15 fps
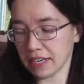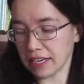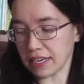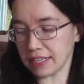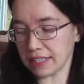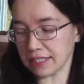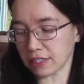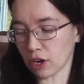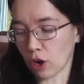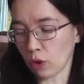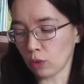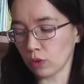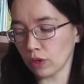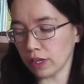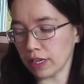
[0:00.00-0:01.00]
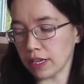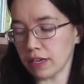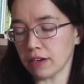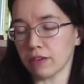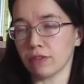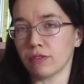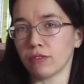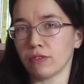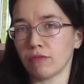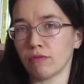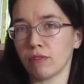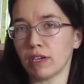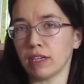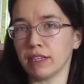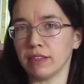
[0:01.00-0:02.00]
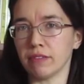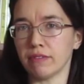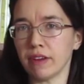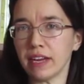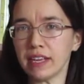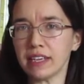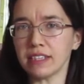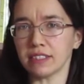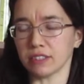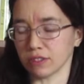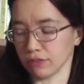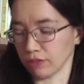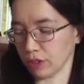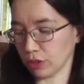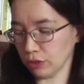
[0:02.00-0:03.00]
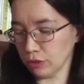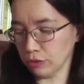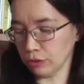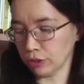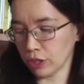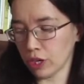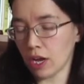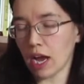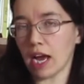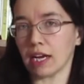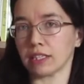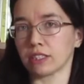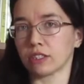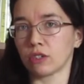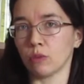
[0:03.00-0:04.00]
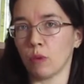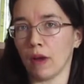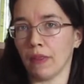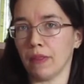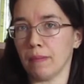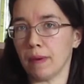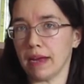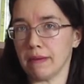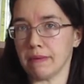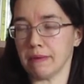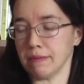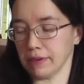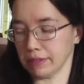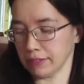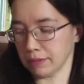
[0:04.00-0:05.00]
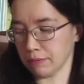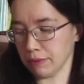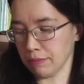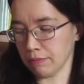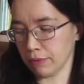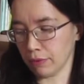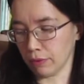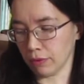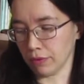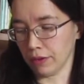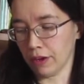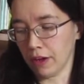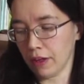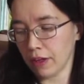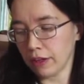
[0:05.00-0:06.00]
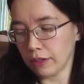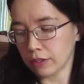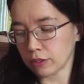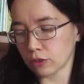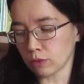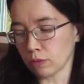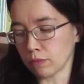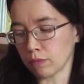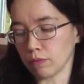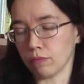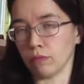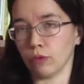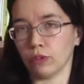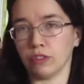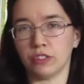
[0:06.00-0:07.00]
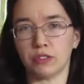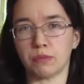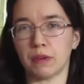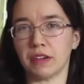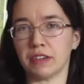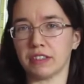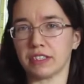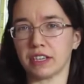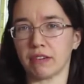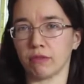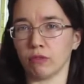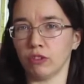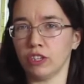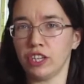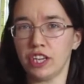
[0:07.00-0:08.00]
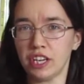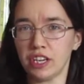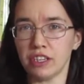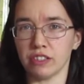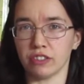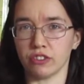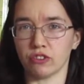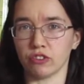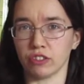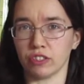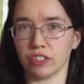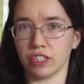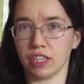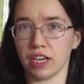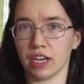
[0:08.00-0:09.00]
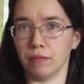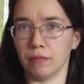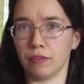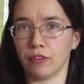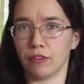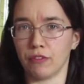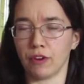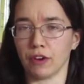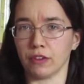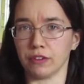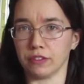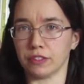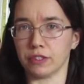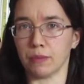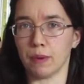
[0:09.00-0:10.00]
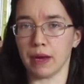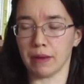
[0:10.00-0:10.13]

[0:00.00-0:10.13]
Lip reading: is only really the vaguest of clues as to when the baby might have been born. Some mothers spent several years trying to get the fathers to pay